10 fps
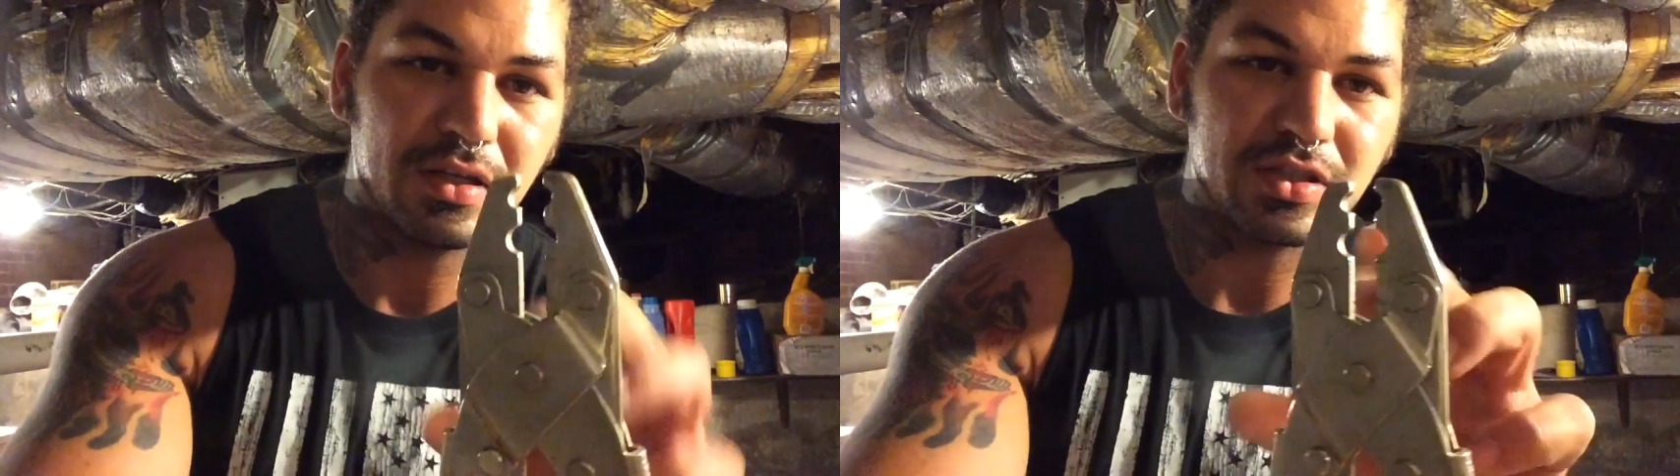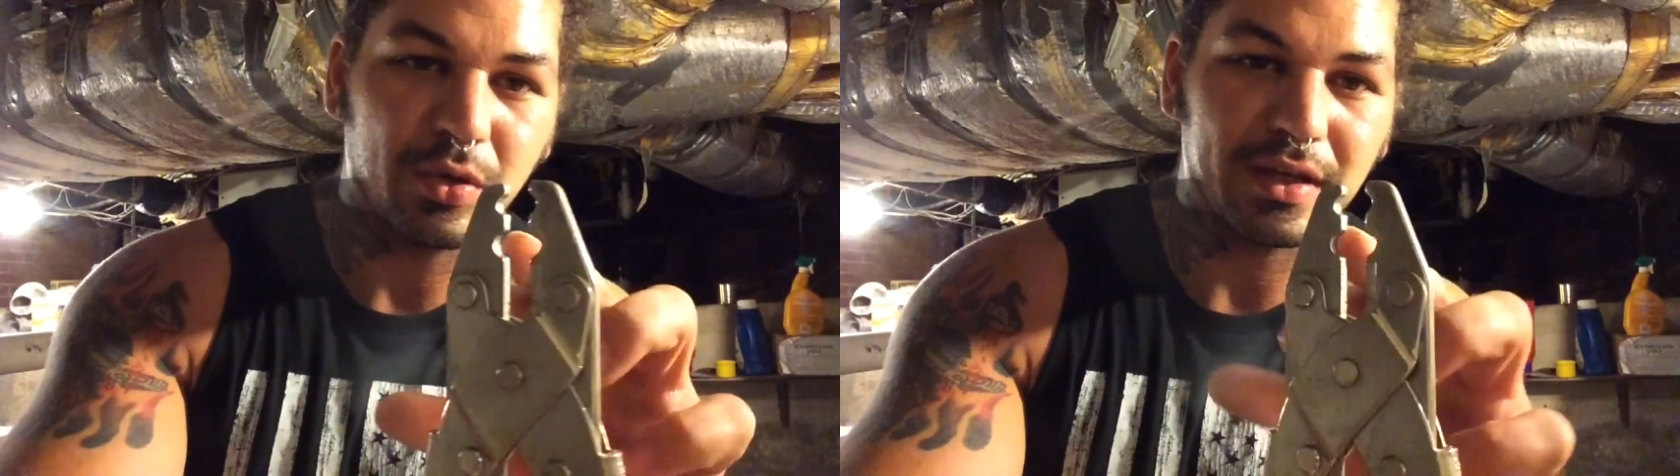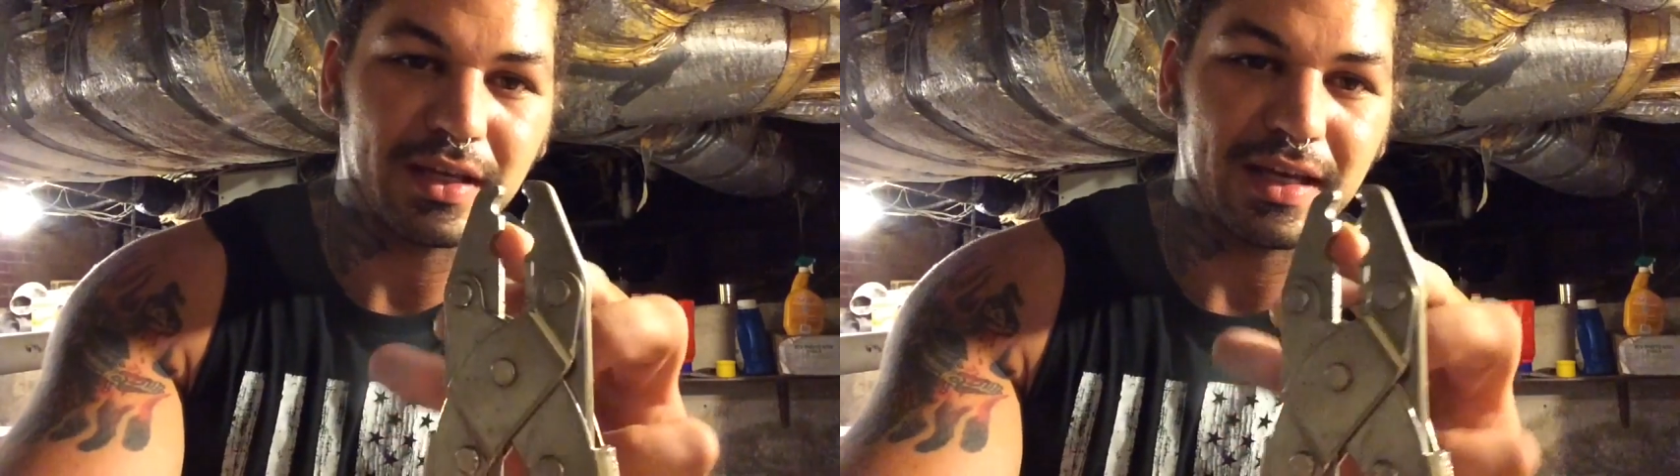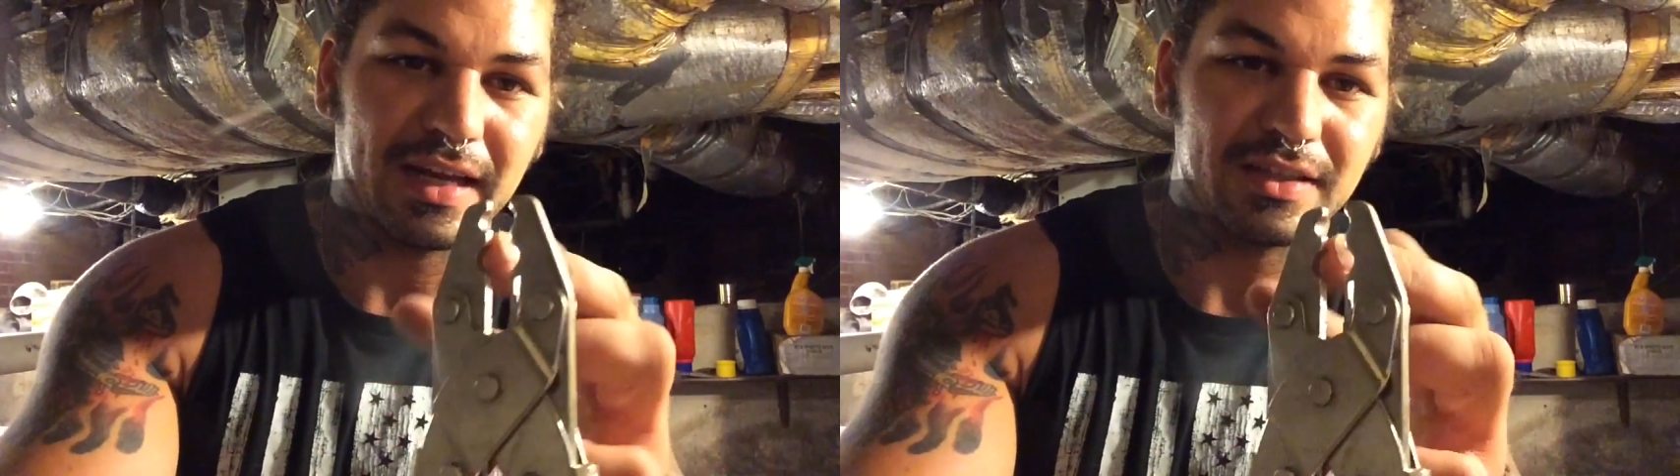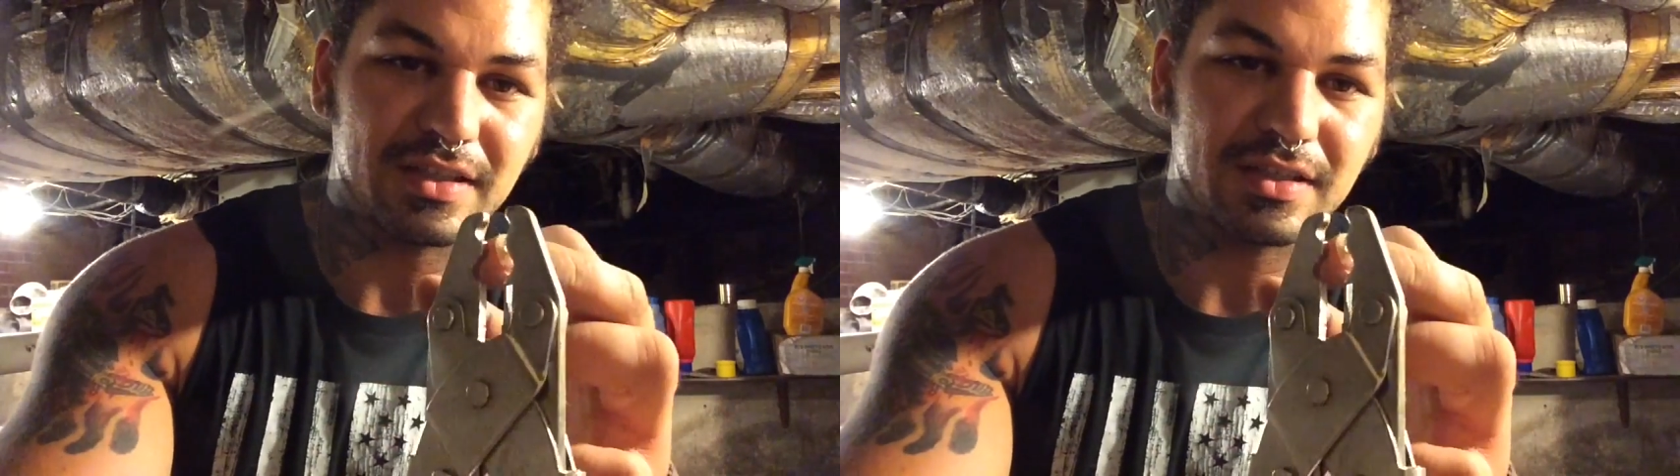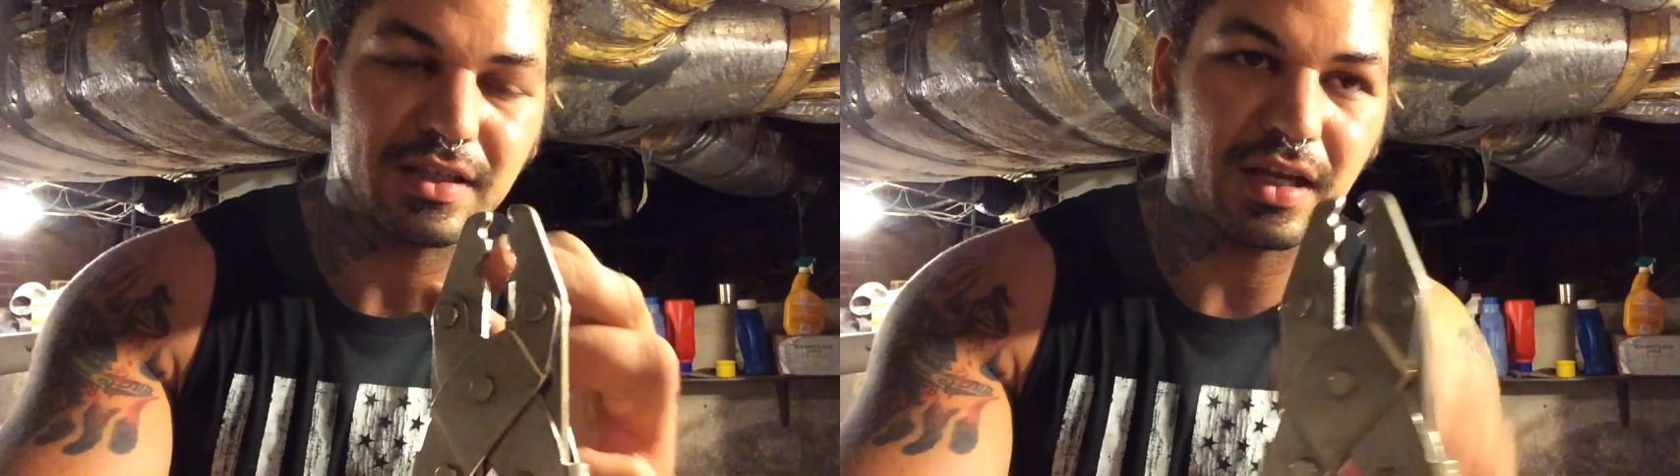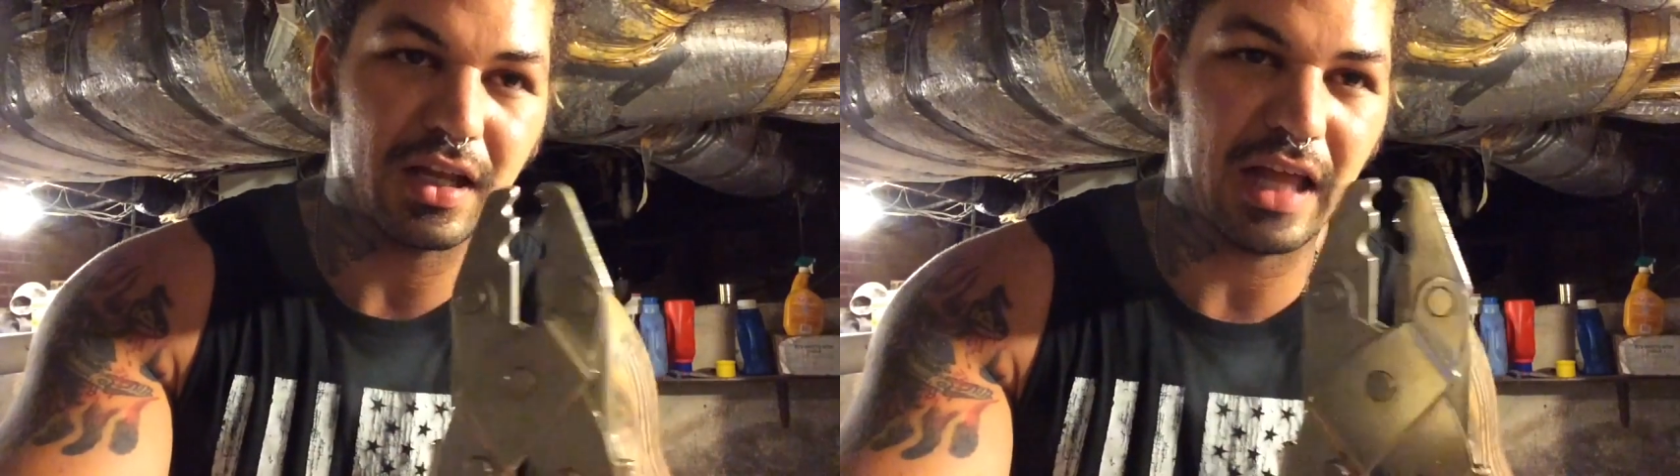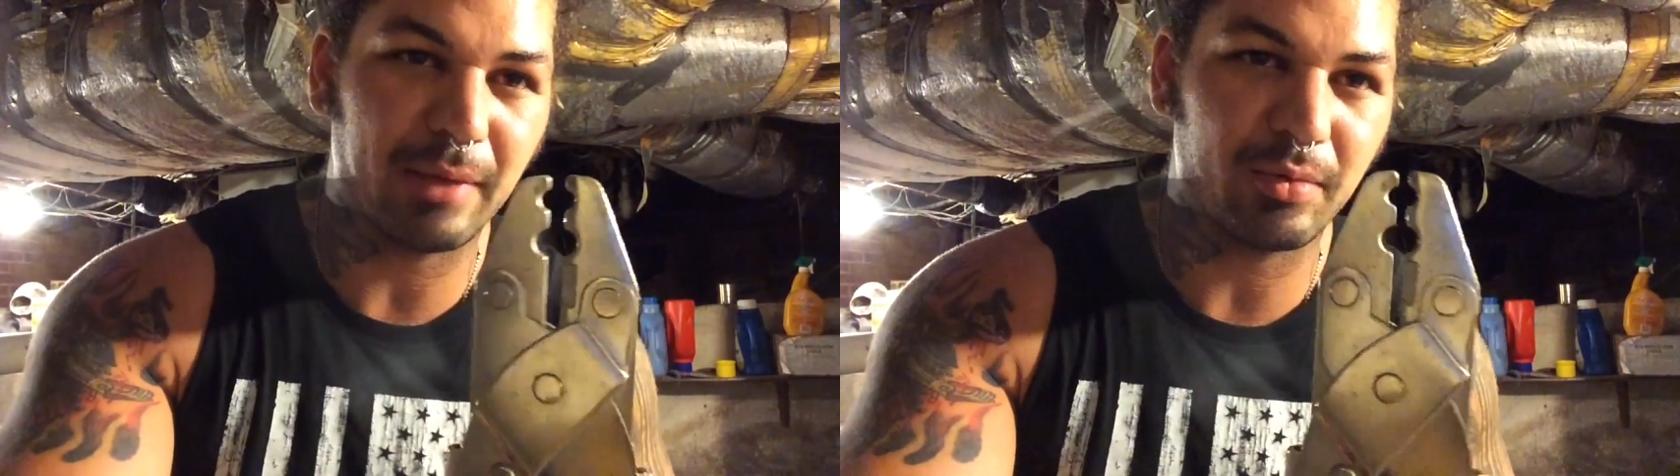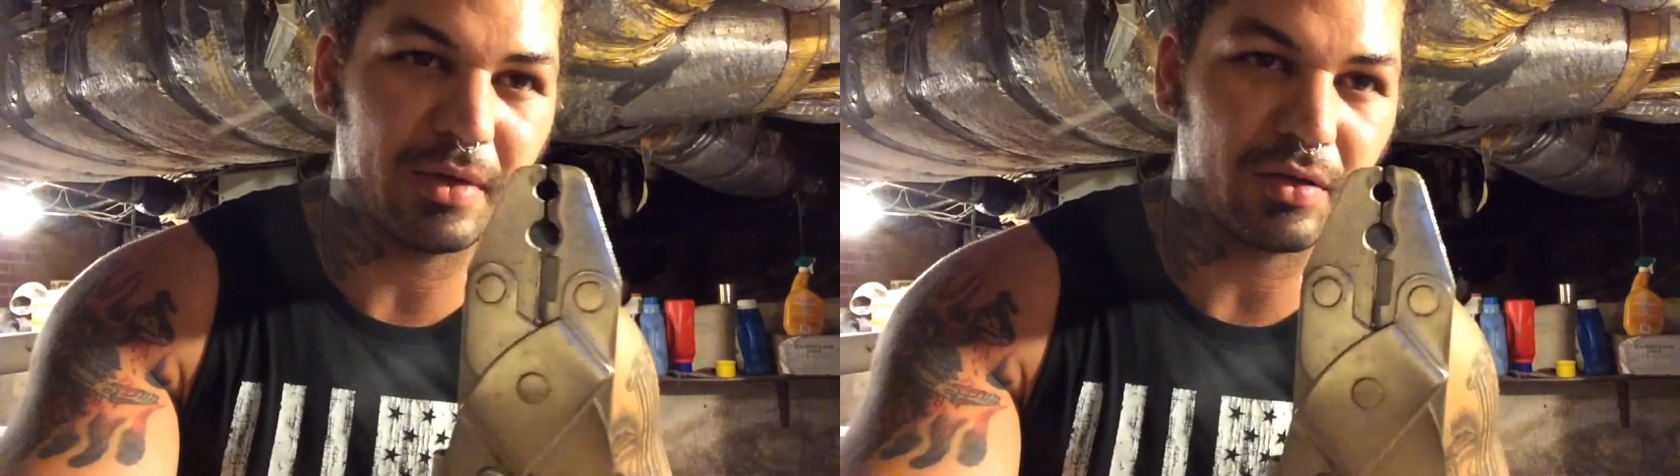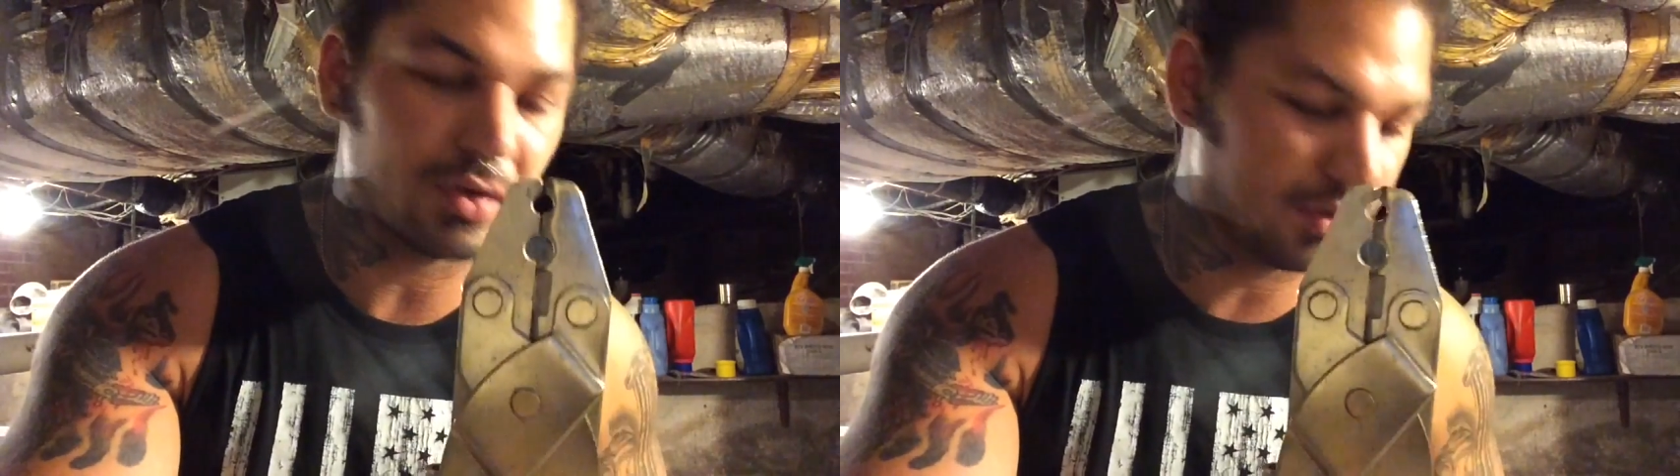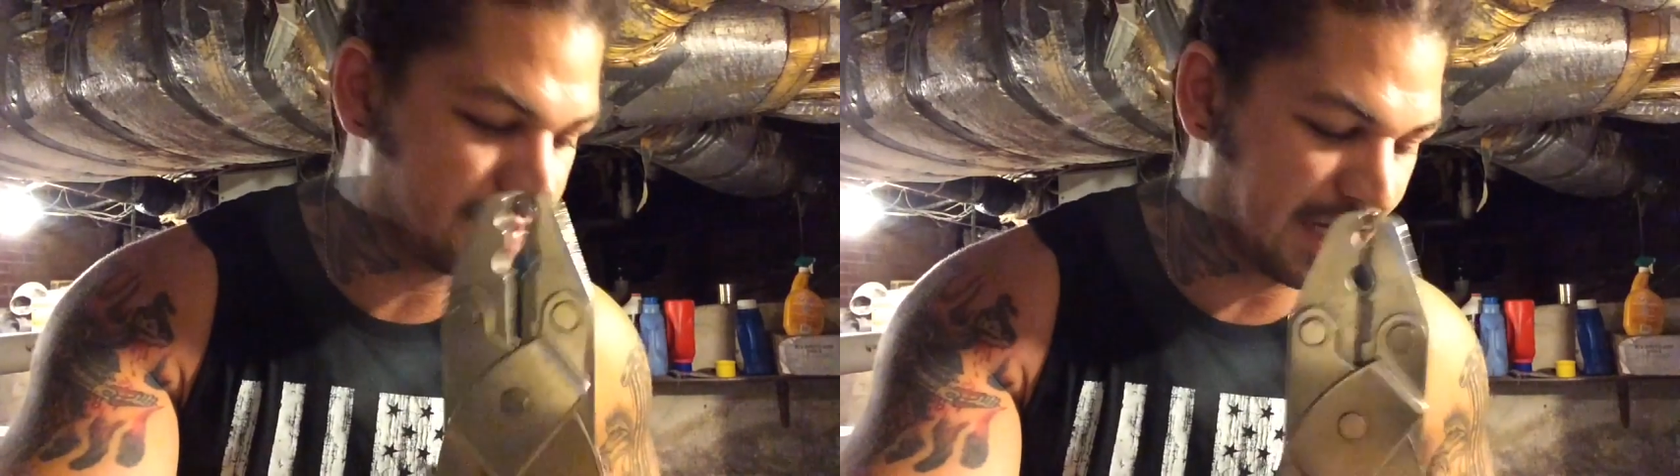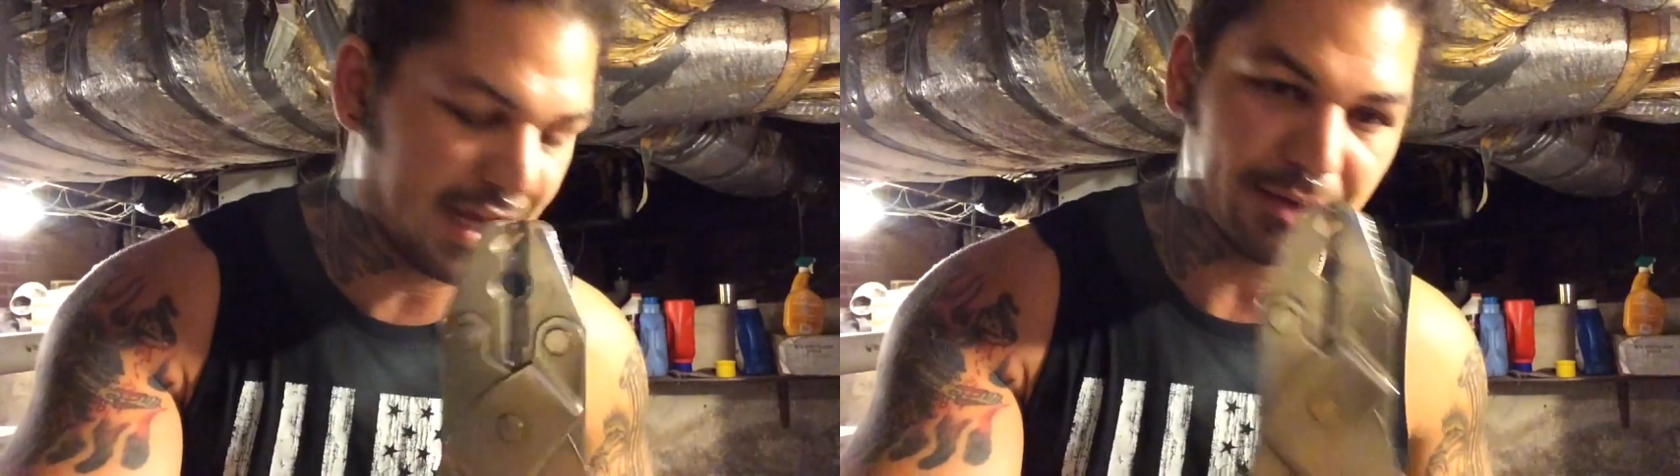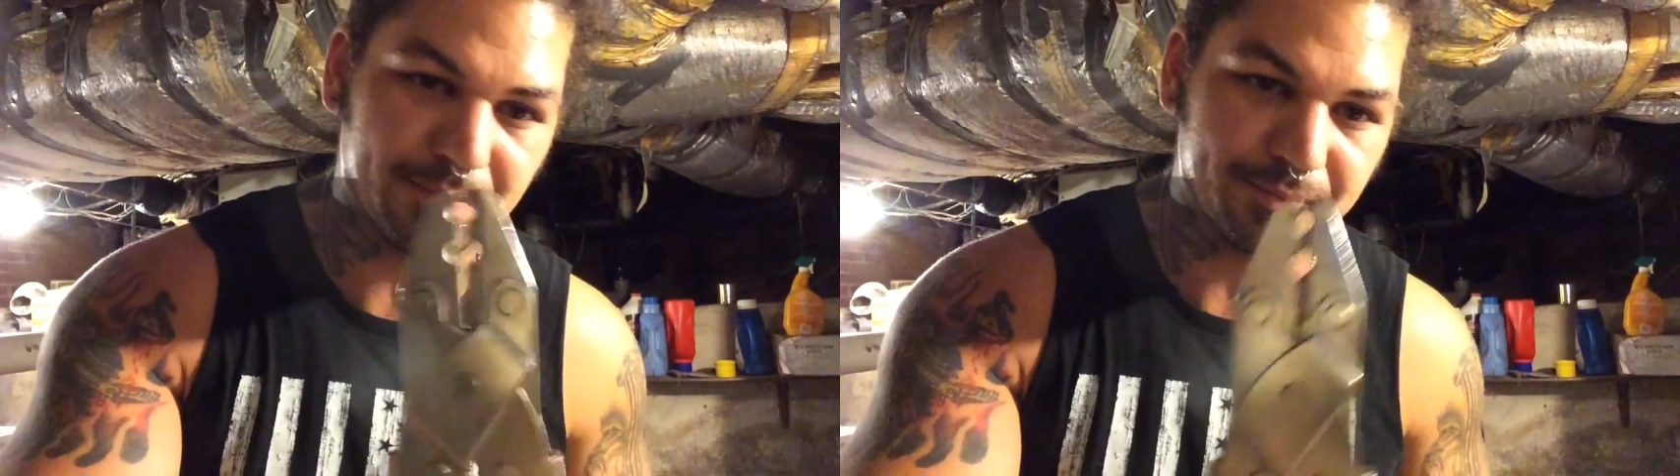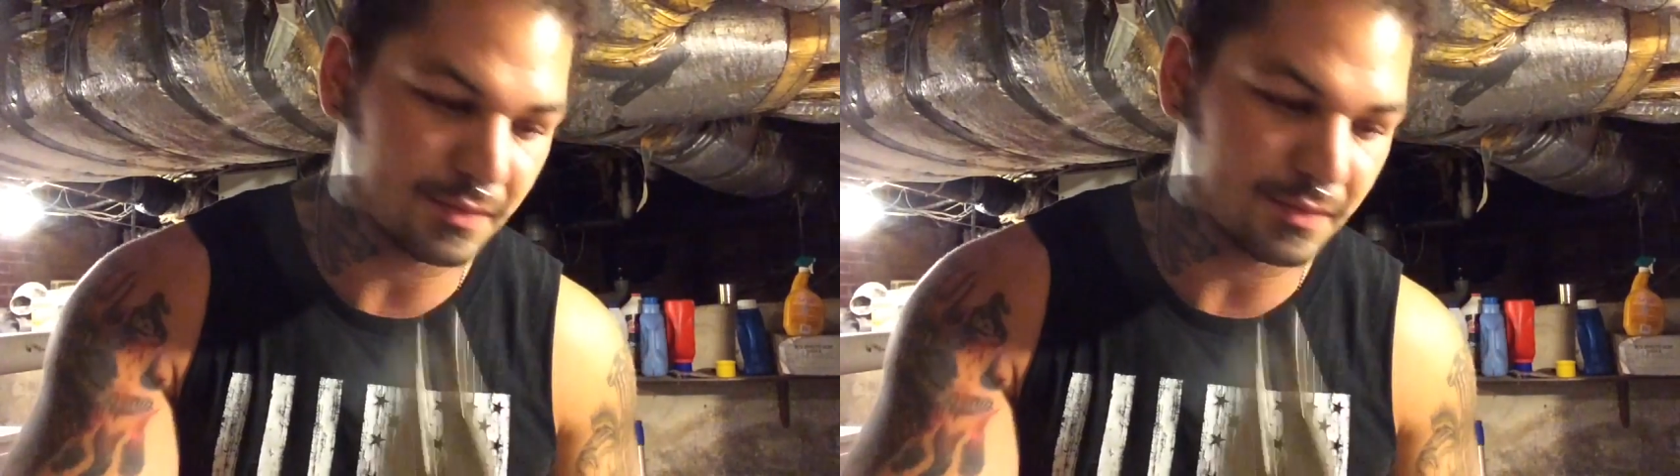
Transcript: so I can kind of just clamp them in real tight,